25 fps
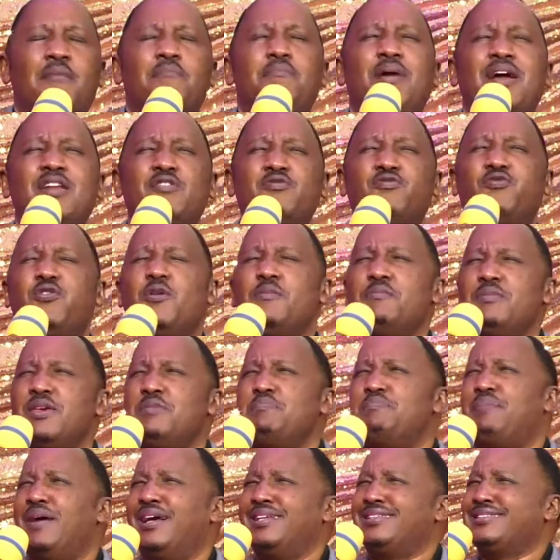but for
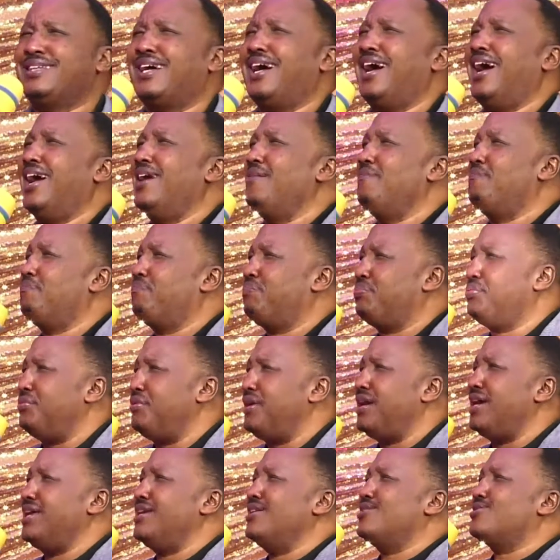me, Pastor, I
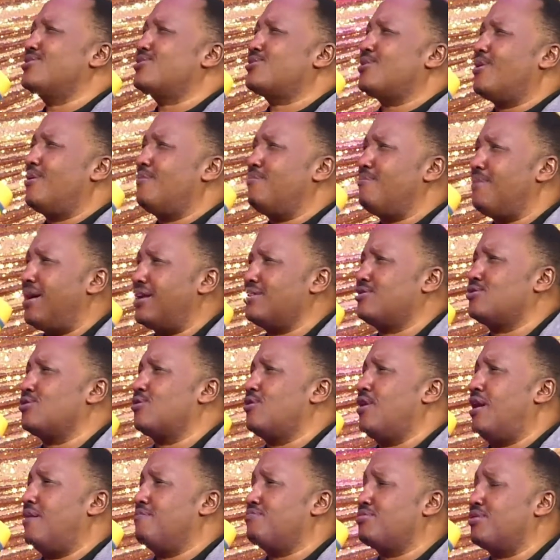prayed so much to
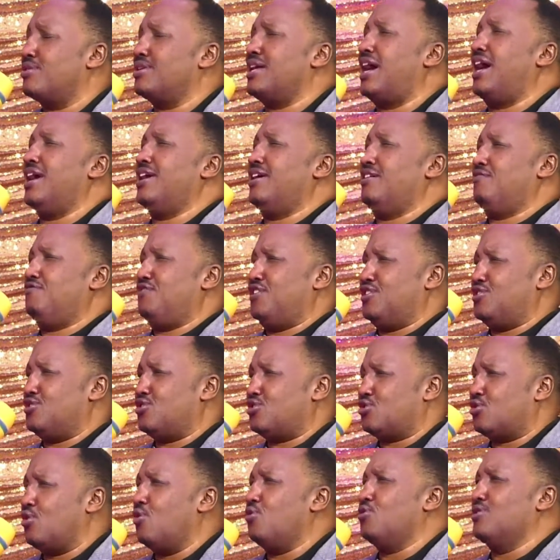go abroad. I even
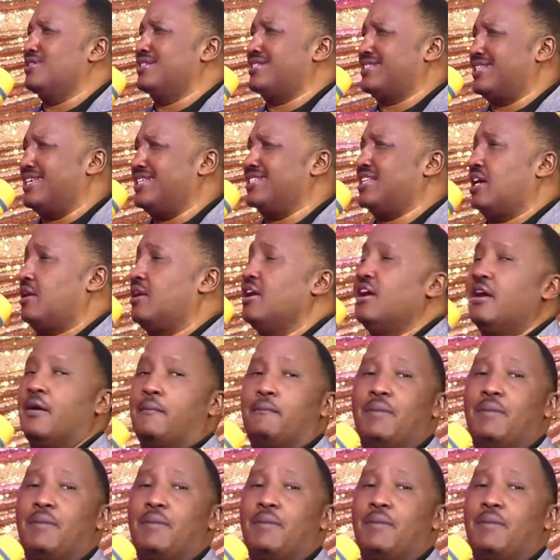showed see that.